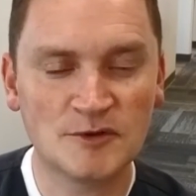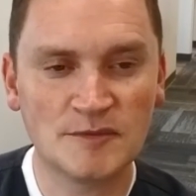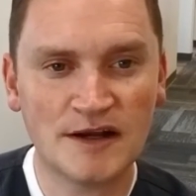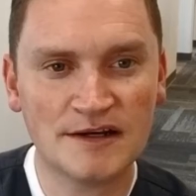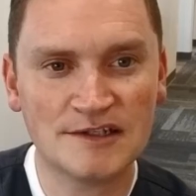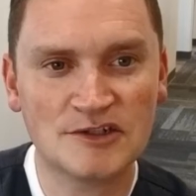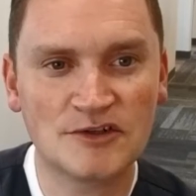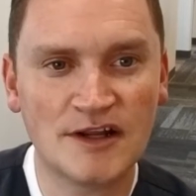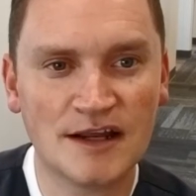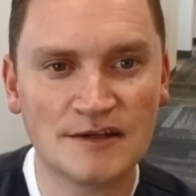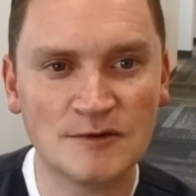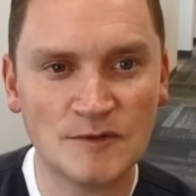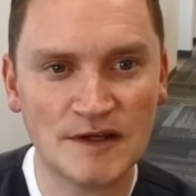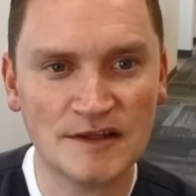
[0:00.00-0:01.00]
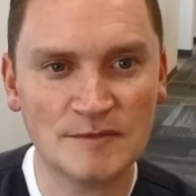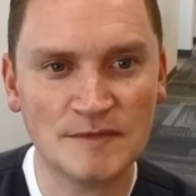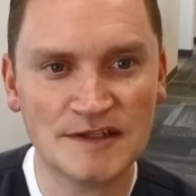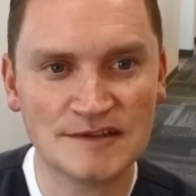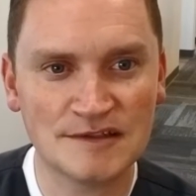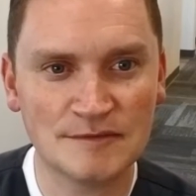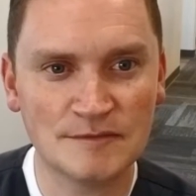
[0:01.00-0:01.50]
body to react in a way that
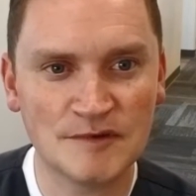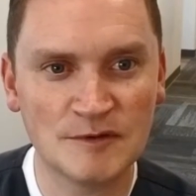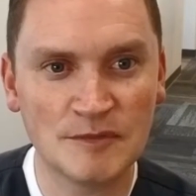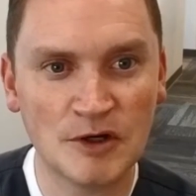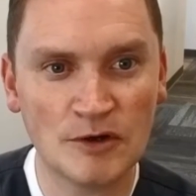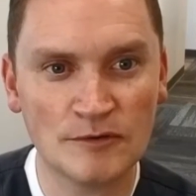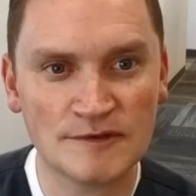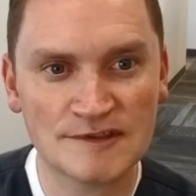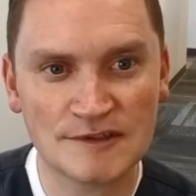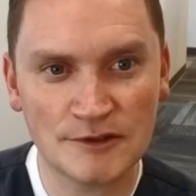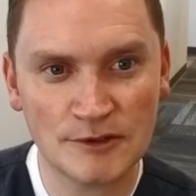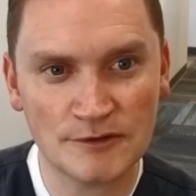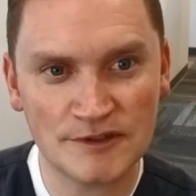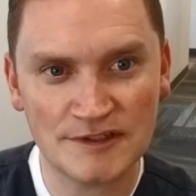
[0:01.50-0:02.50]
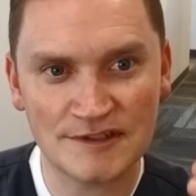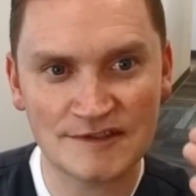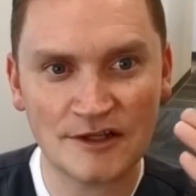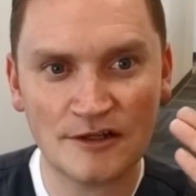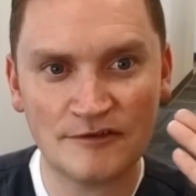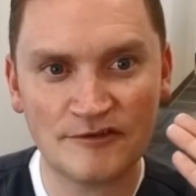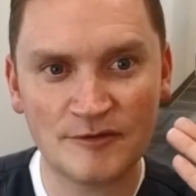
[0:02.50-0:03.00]
makes the bone slowly
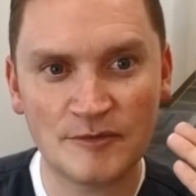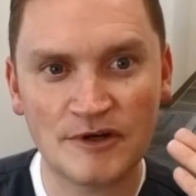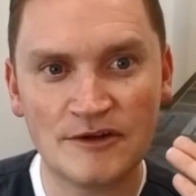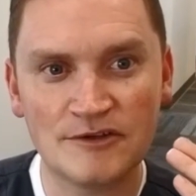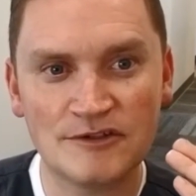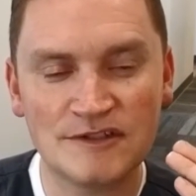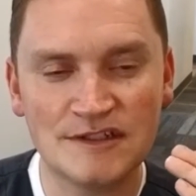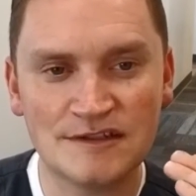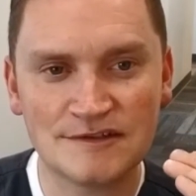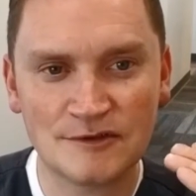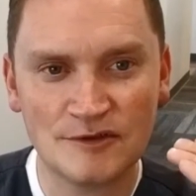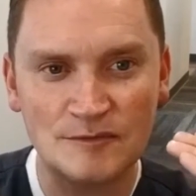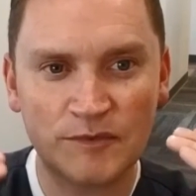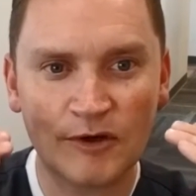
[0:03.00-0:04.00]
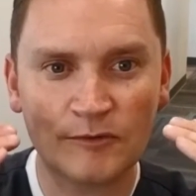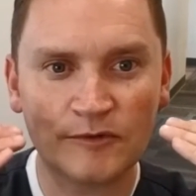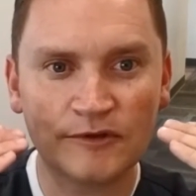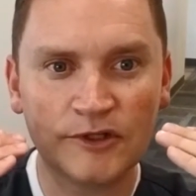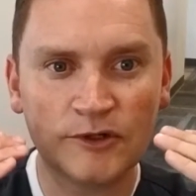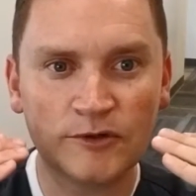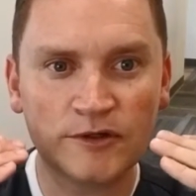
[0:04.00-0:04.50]
dissolve from around your teeth, so the bone will
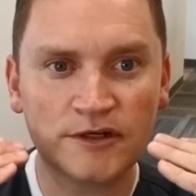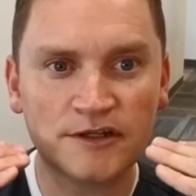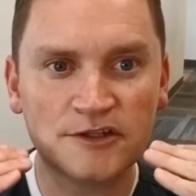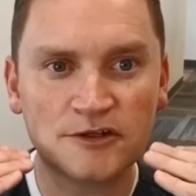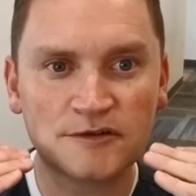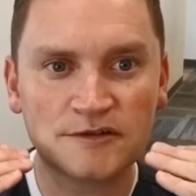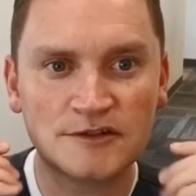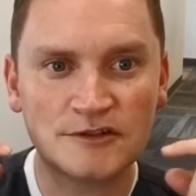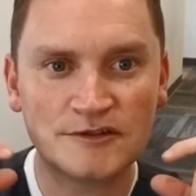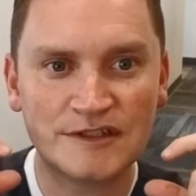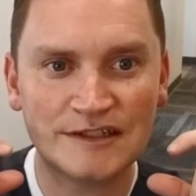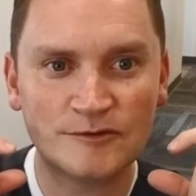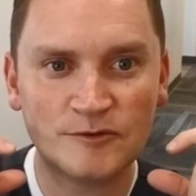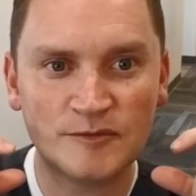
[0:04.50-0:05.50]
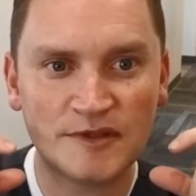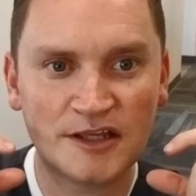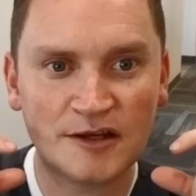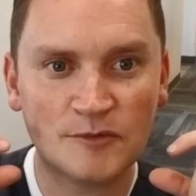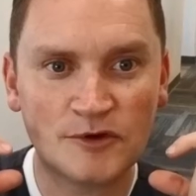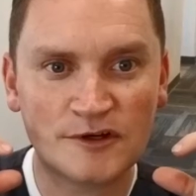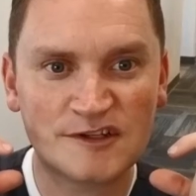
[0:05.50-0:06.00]
lower and your teeth will
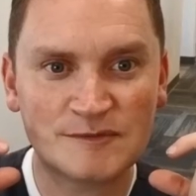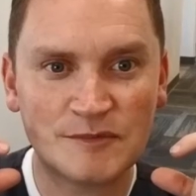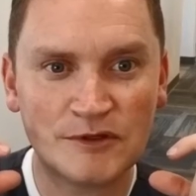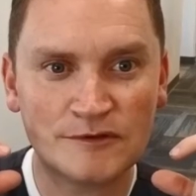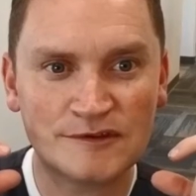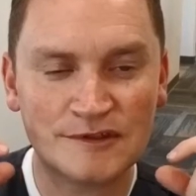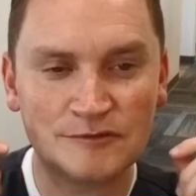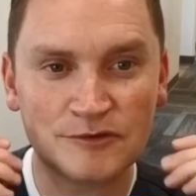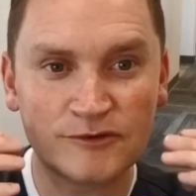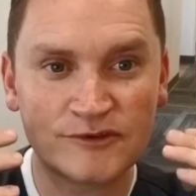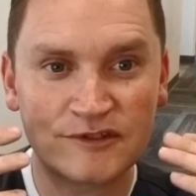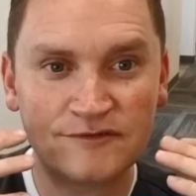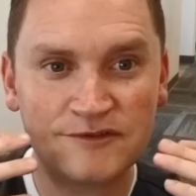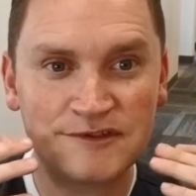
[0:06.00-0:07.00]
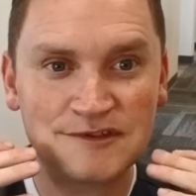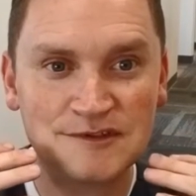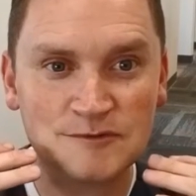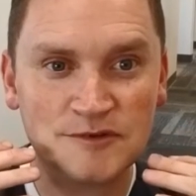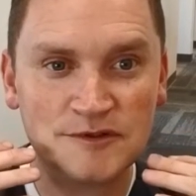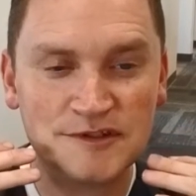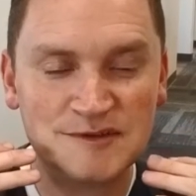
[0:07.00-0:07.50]
become more exposed and the root surfaces
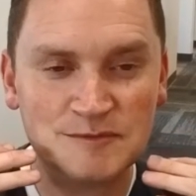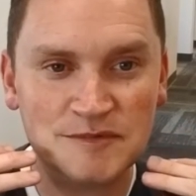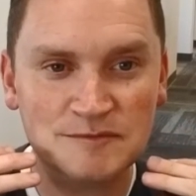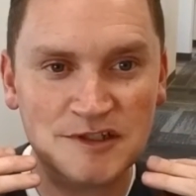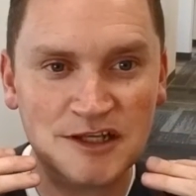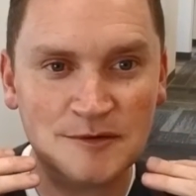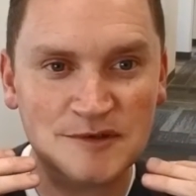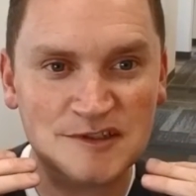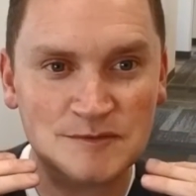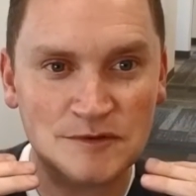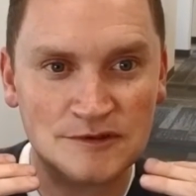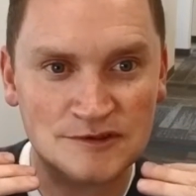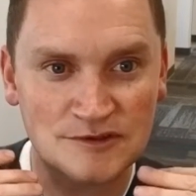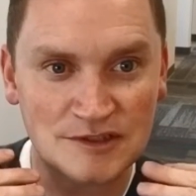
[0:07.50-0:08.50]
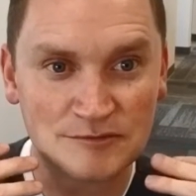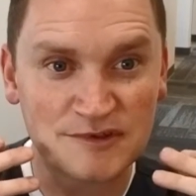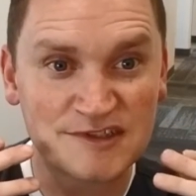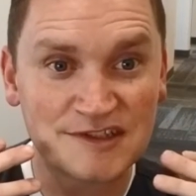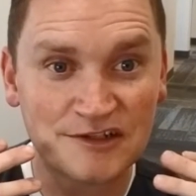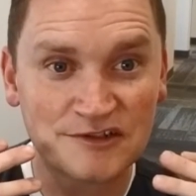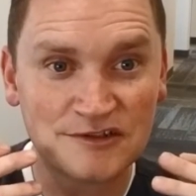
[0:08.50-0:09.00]
will become exposed. You get
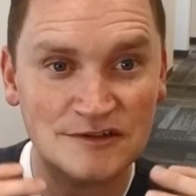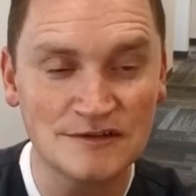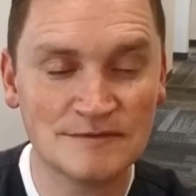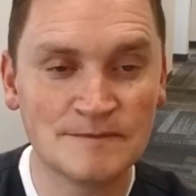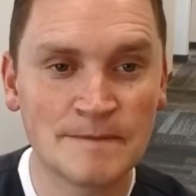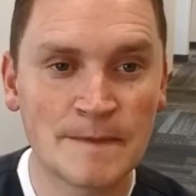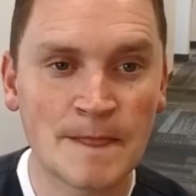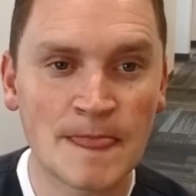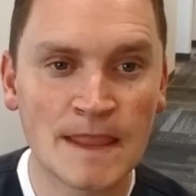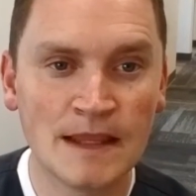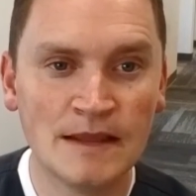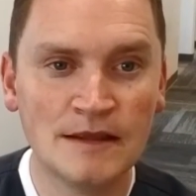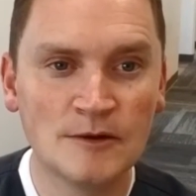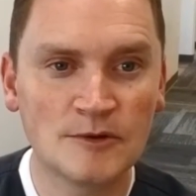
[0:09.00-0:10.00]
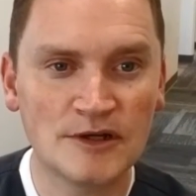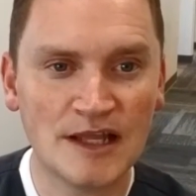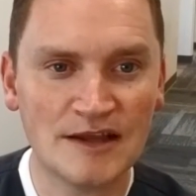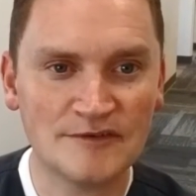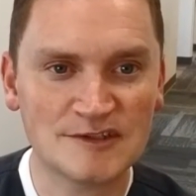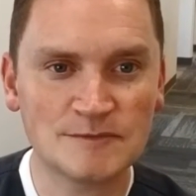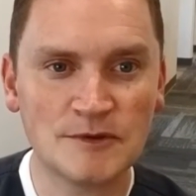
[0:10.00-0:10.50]
recession where you
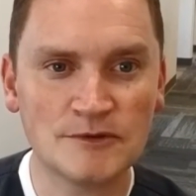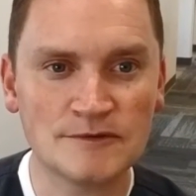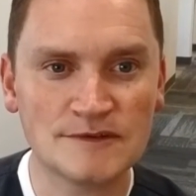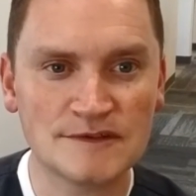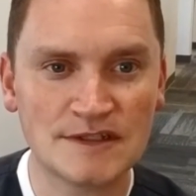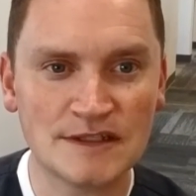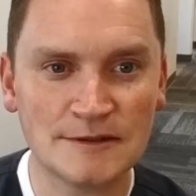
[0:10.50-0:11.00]
have exposed